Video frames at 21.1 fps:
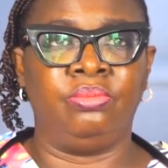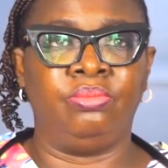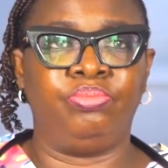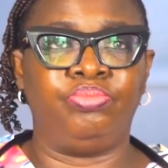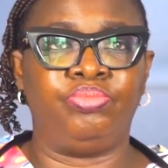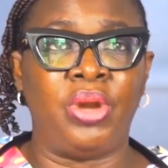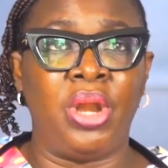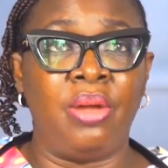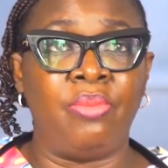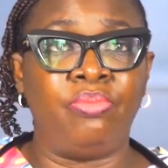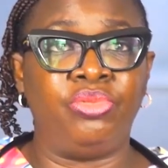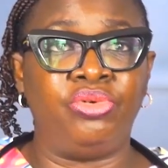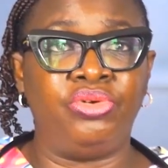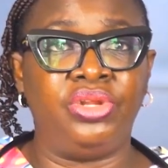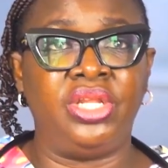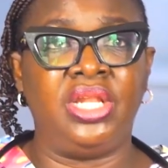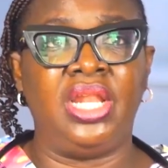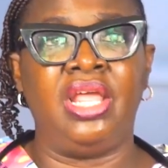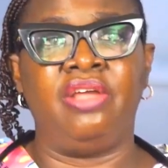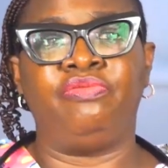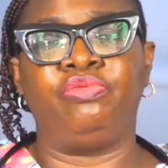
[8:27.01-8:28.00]
primary
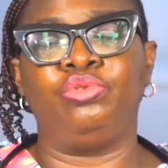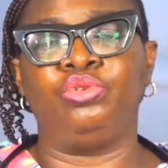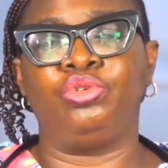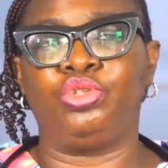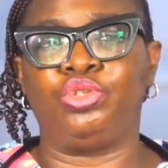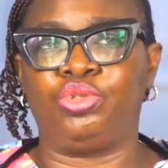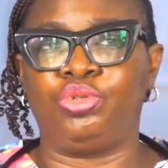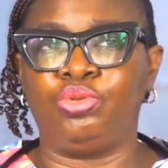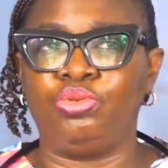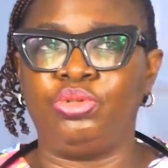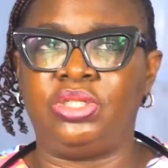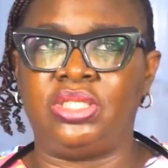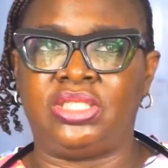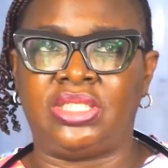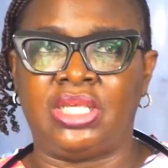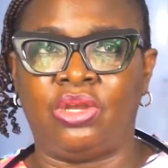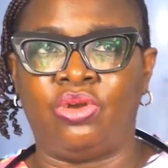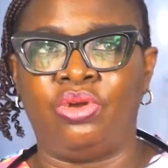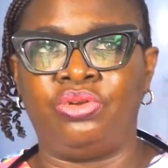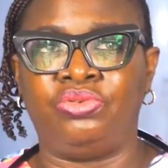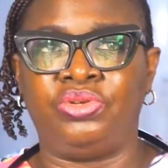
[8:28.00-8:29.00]
level to the
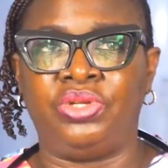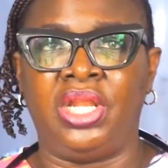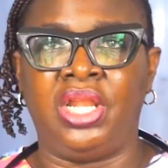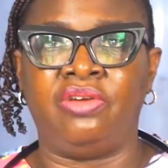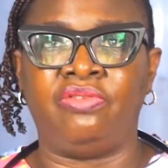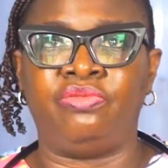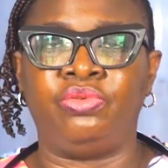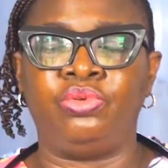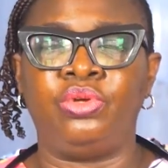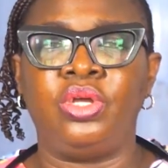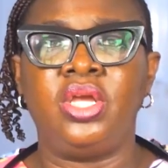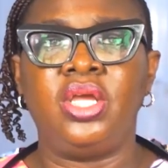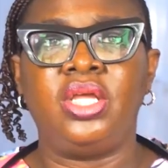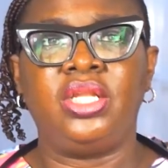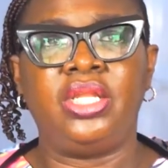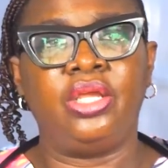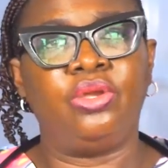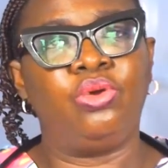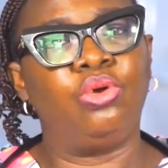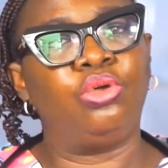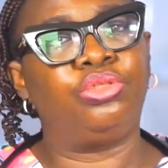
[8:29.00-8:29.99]
secondary level.
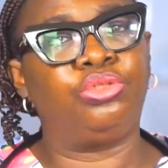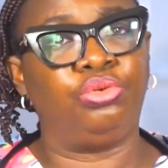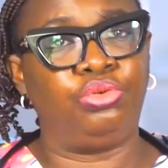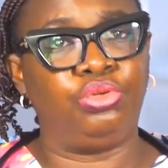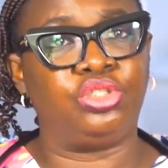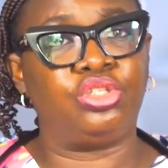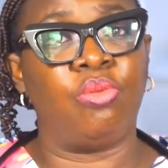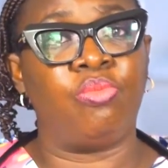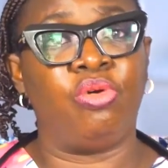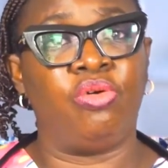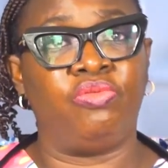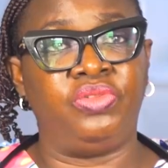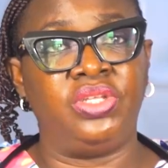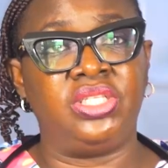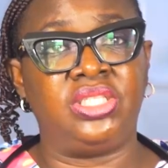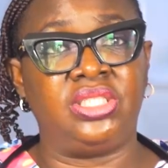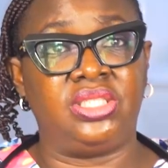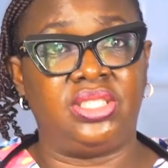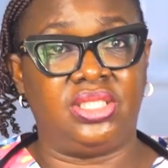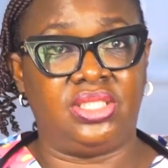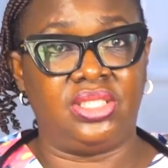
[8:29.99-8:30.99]
They go through some of
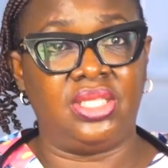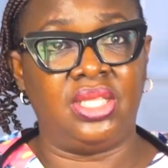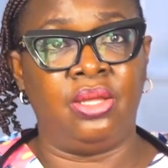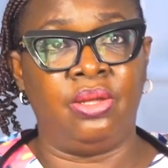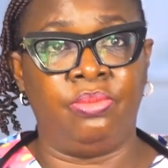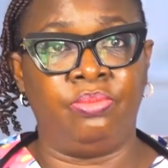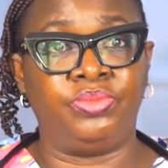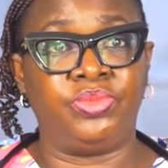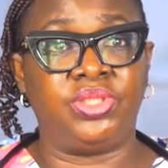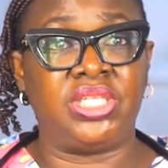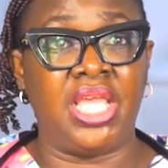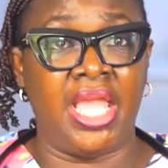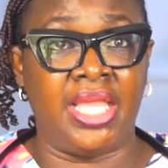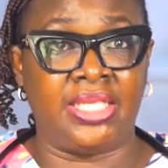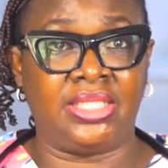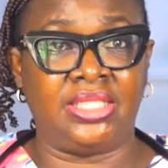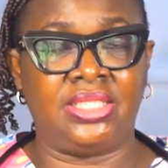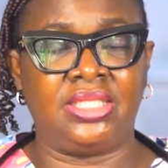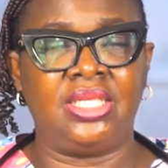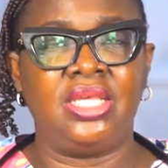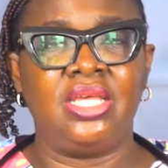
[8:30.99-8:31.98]
these
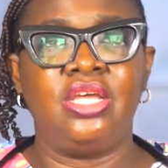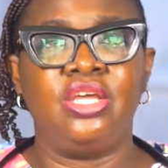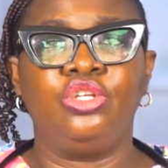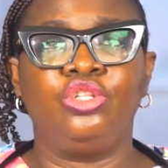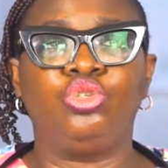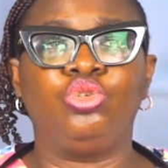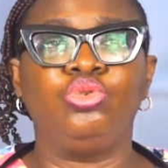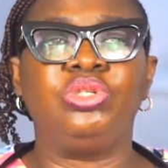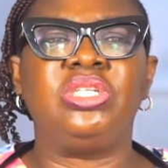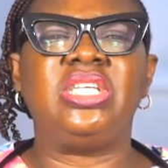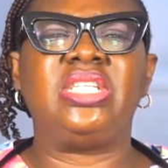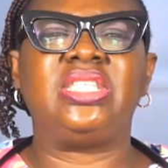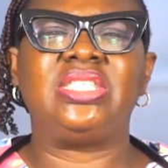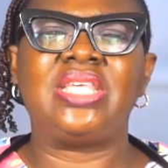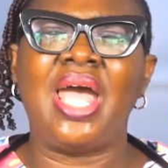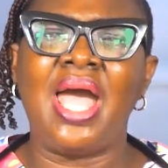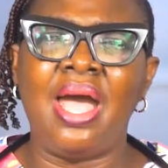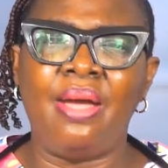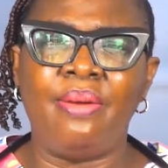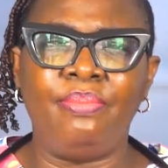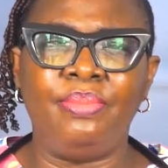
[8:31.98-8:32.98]
tests to
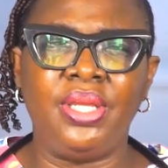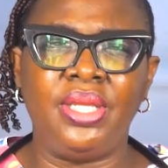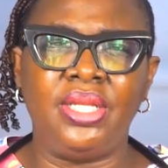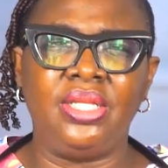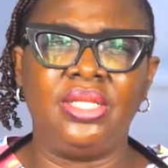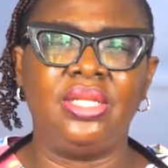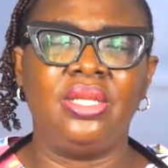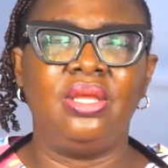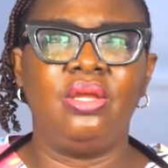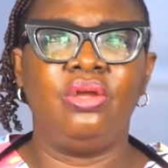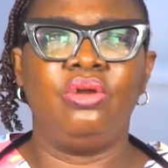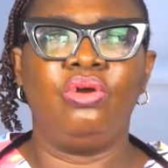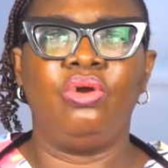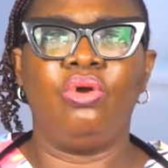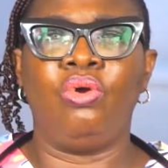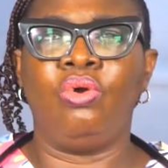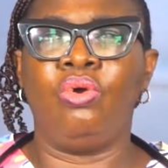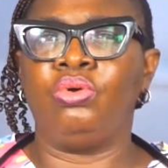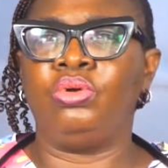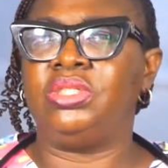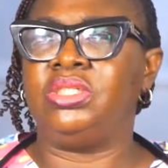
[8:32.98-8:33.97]
determine
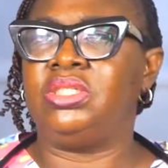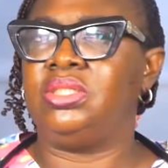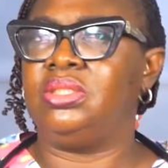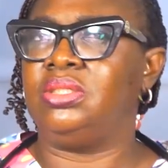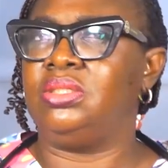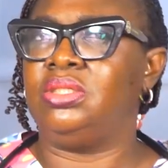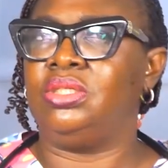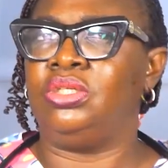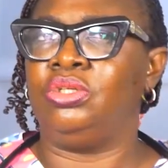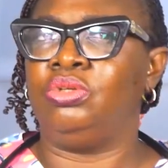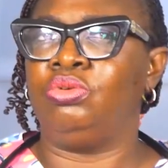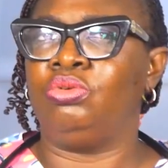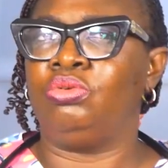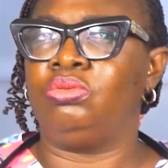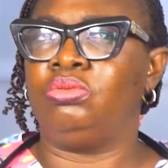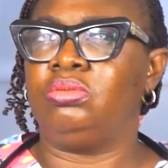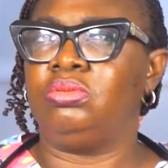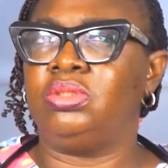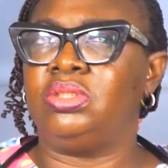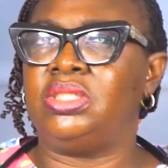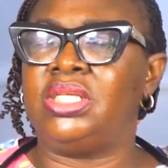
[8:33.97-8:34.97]
or
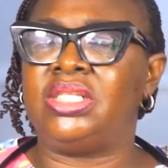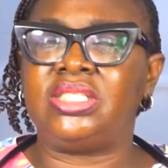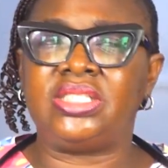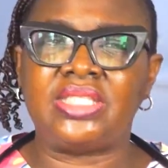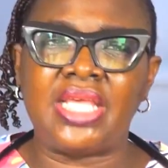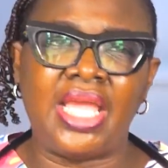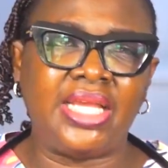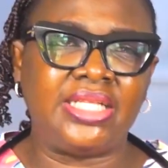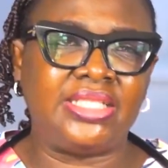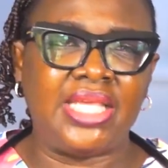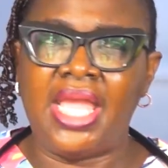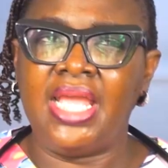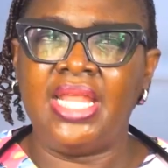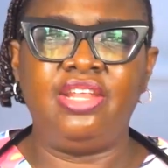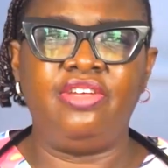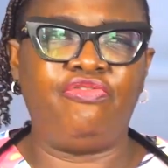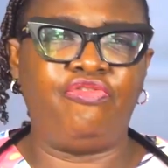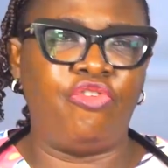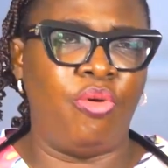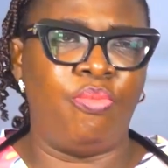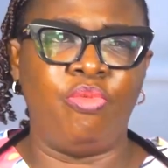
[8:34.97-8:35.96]
detect any
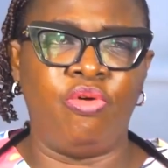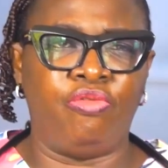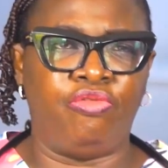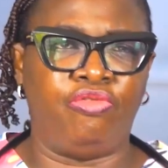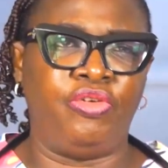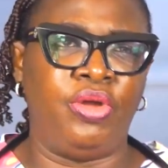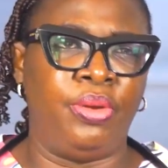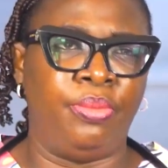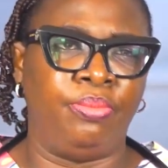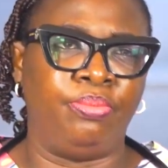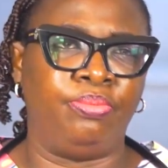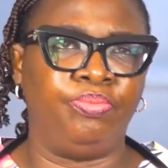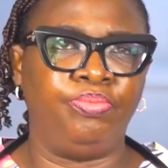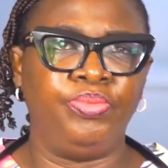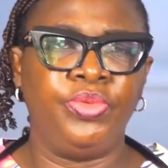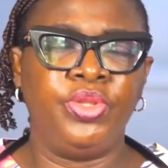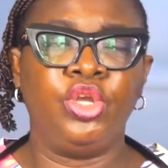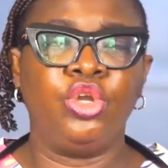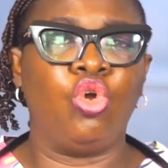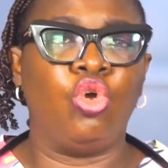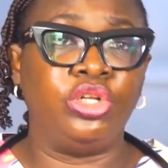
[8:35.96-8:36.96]
form of
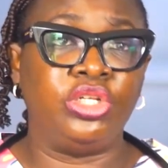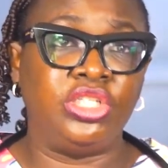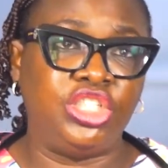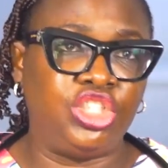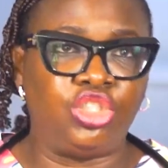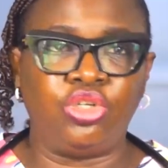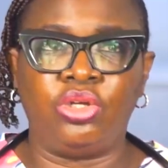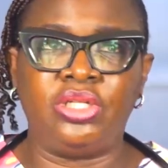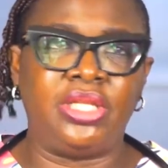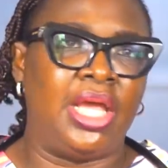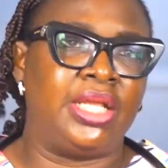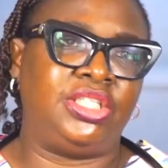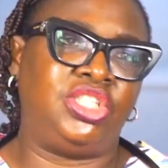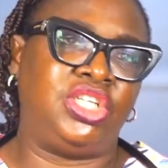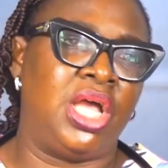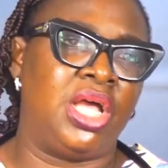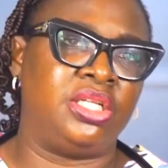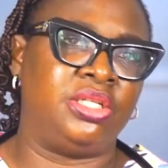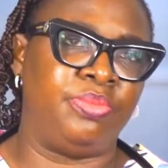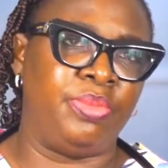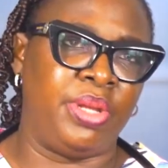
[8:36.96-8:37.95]
condition that
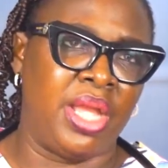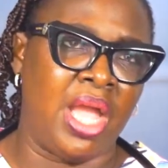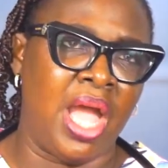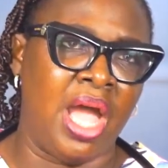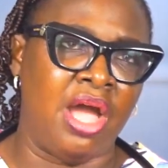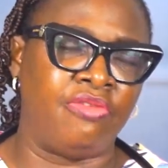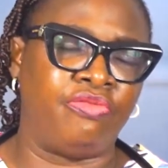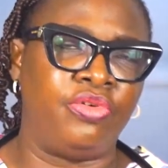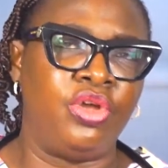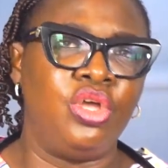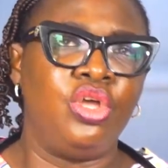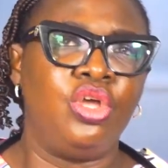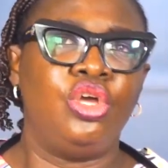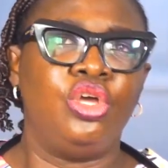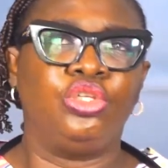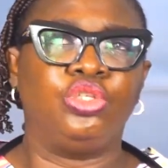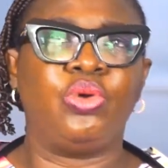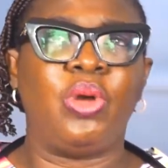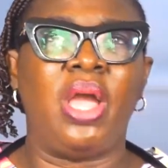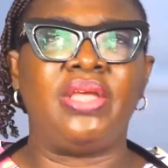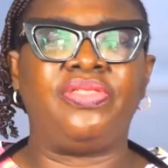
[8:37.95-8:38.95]
child may have.
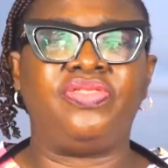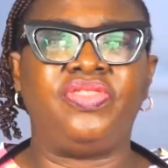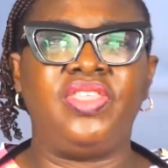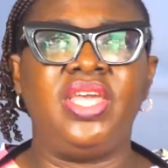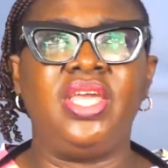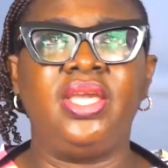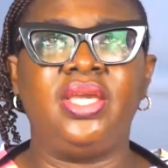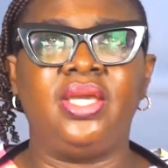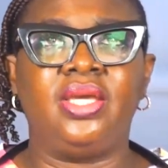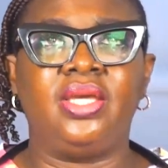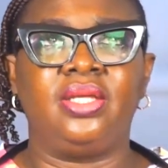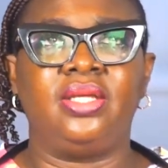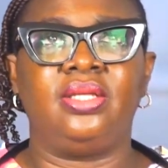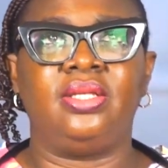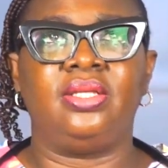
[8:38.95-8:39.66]
So I think